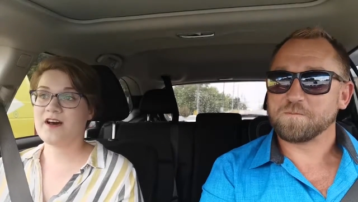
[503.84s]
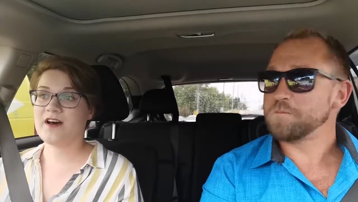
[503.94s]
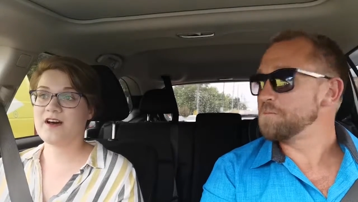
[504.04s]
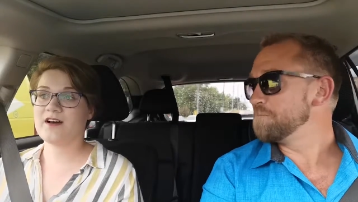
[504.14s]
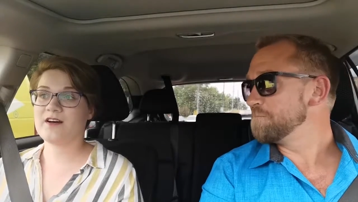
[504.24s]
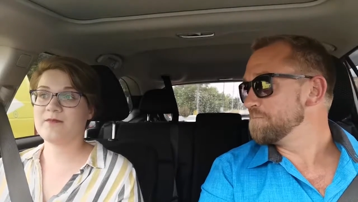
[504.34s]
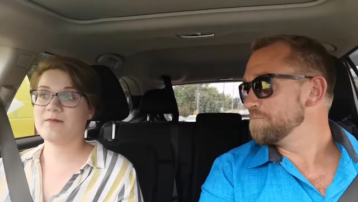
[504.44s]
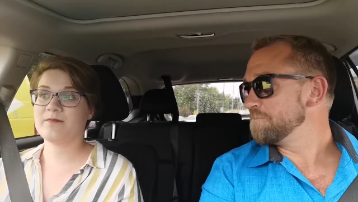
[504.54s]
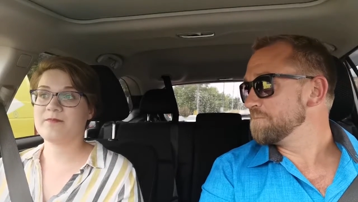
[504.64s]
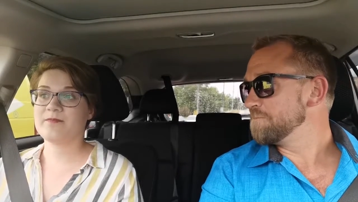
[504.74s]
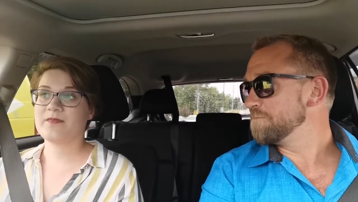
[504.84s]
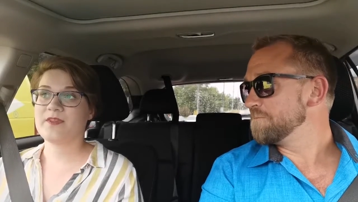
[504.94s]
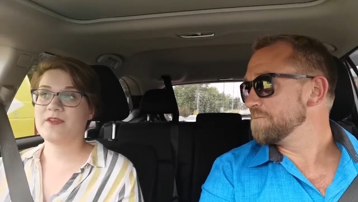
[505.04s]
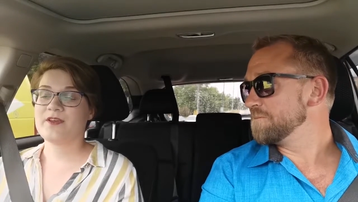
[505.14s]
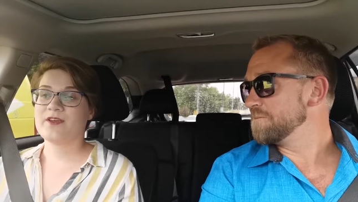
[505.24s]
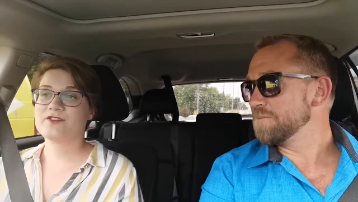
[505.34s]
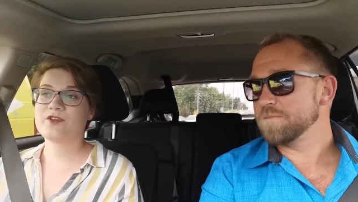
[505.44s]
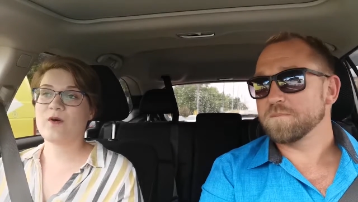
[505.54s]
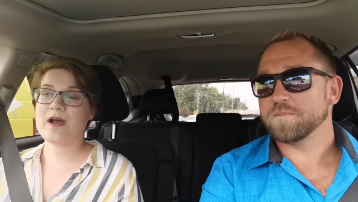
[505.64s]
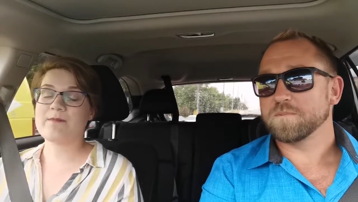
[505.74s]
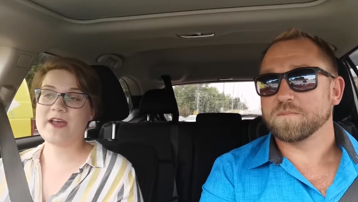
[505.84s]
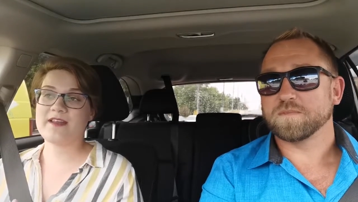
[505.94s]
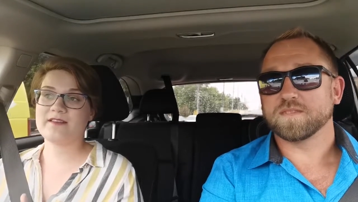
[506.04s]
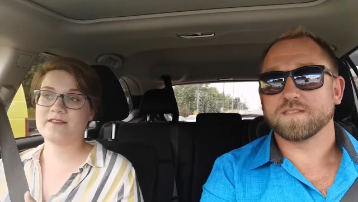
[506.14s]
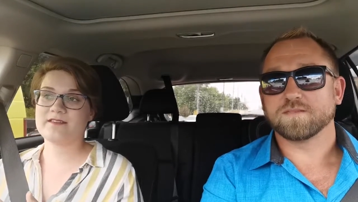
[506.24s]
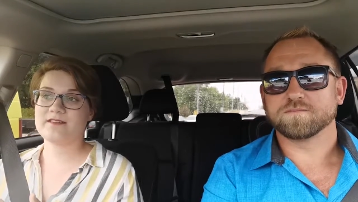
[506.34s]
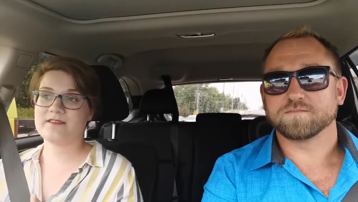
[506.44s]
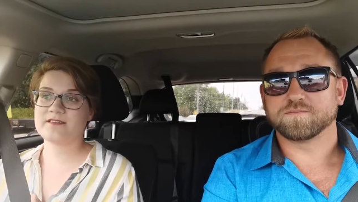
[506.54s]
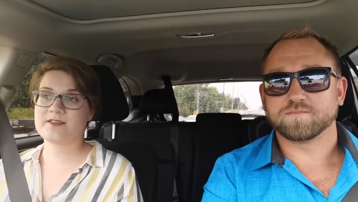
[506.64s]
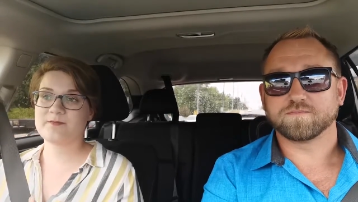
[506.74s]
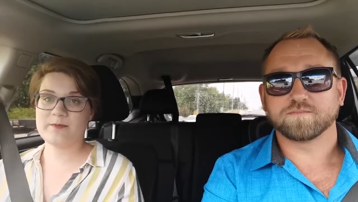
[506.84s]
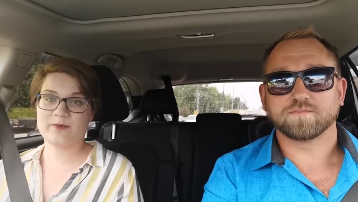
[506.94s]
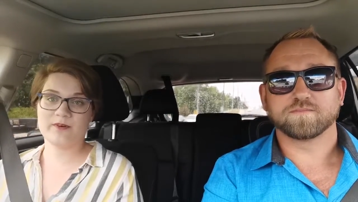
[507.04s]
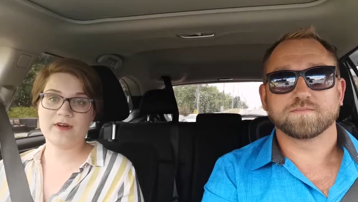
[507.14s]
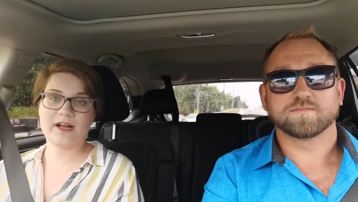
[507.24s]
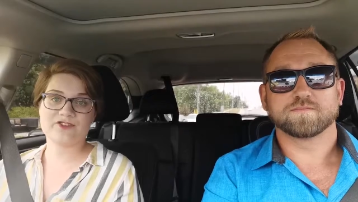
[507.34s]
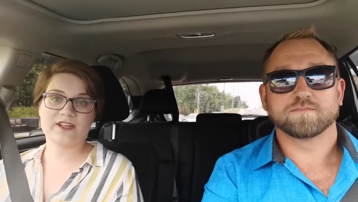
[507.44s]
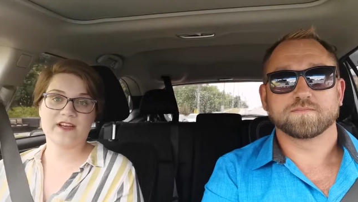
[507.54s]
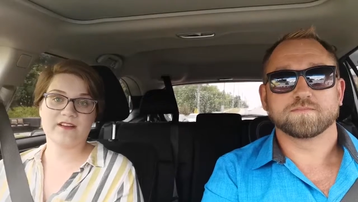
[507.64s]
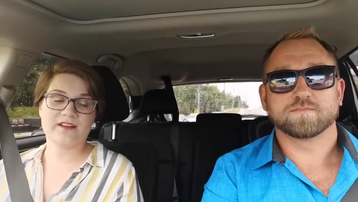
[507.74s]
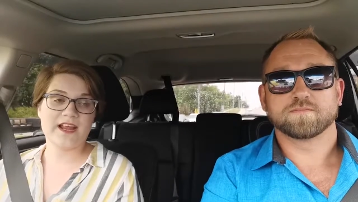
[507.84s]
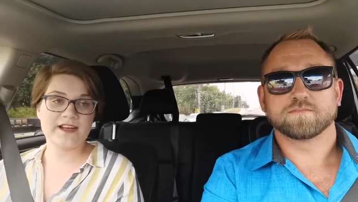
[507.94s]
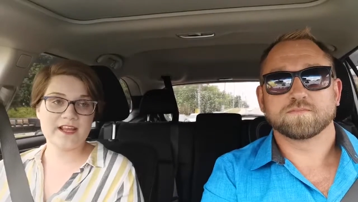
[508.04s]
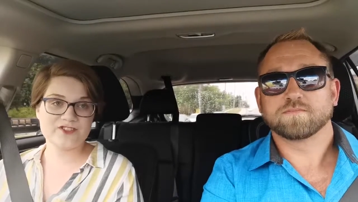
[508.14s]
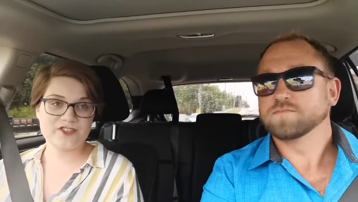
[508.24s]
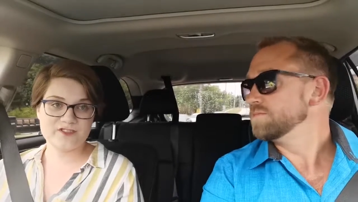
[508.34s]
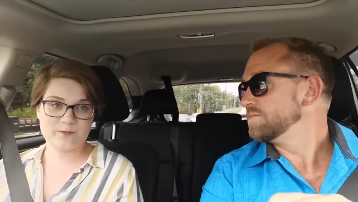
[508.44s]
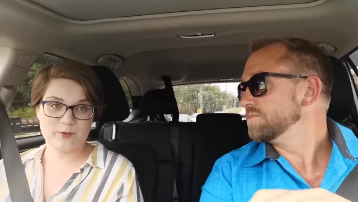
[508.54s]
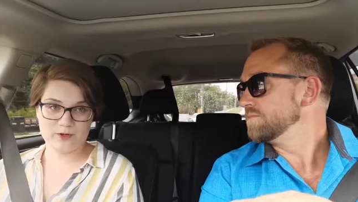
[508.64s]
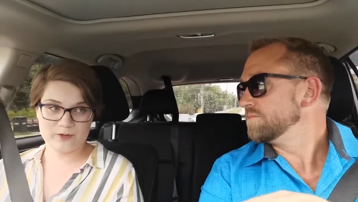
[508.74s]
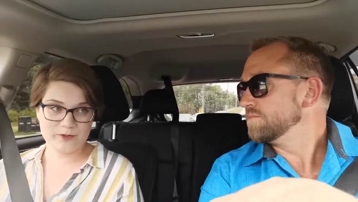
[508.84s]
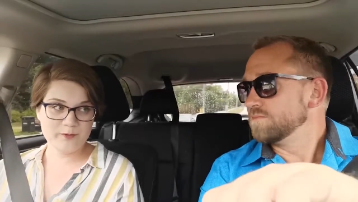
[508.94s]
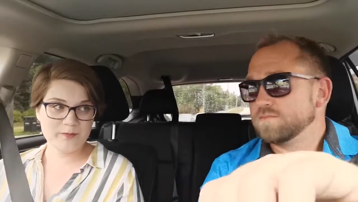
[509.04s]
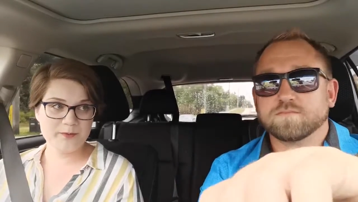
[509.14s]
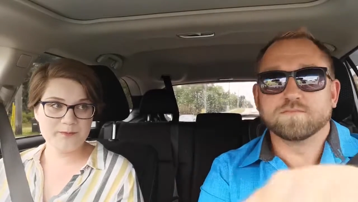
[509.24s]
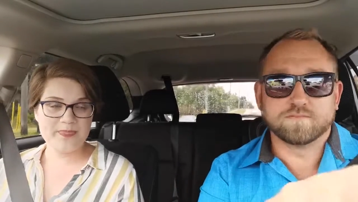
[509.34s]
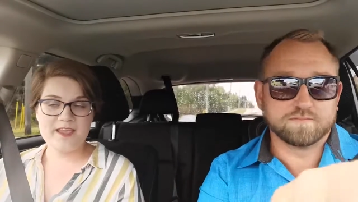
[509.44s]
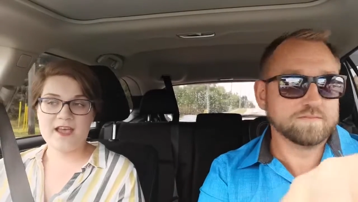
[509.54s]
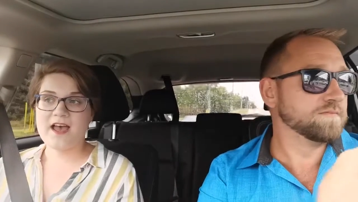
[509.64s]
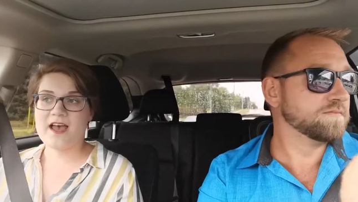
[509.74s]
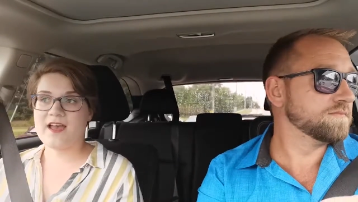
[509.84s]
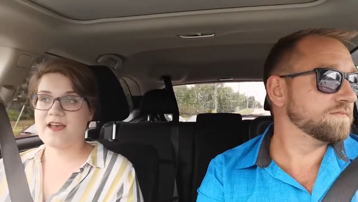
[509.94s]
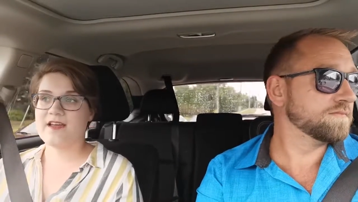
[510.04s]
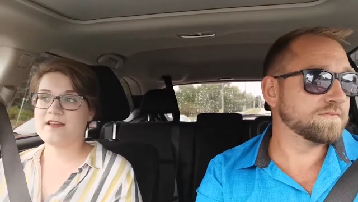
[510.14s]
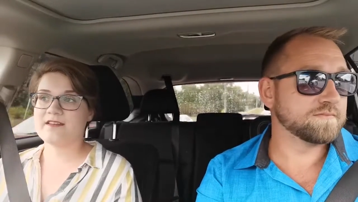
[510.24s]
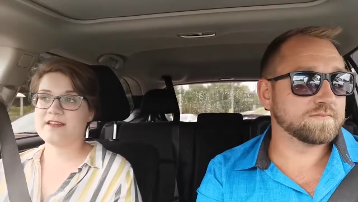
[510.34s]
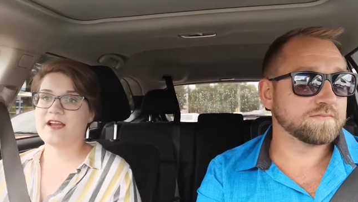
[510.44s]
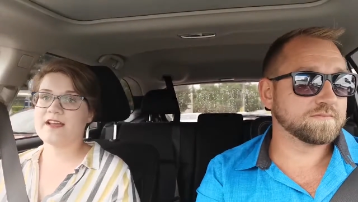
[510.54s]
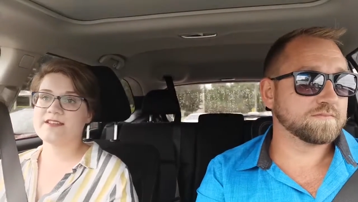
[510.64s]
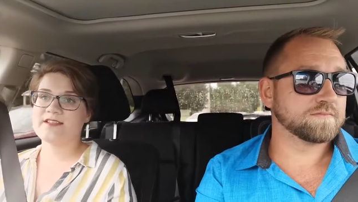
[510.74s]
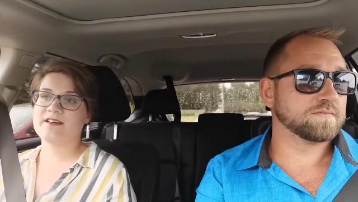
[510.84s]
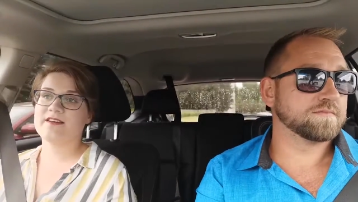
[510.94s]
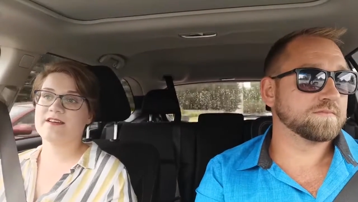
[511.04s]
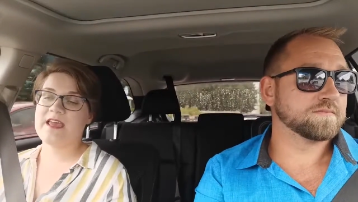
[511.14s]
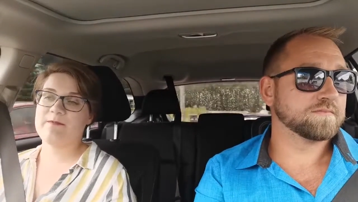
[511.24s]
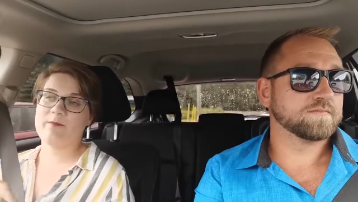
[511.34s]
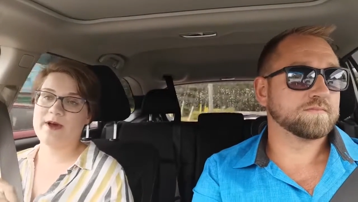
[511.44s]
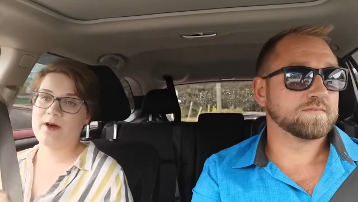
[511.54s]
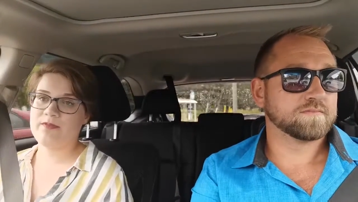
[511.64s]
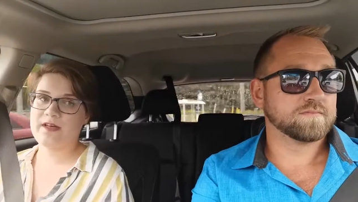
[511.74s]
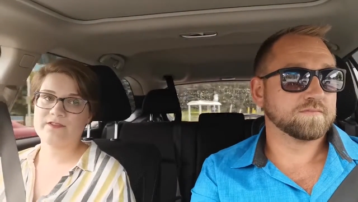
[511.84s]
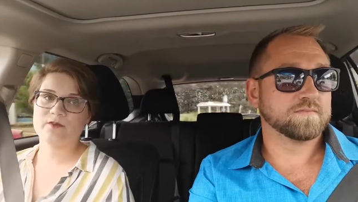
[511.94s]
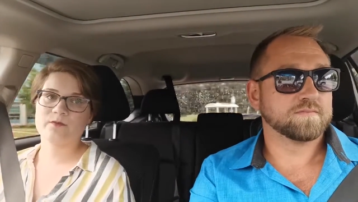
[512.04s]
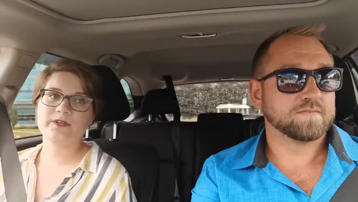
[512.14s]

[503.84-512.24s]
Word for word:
Speaker 1: Um, so I met... some people actually at an A D H D support group, and the idea came about that there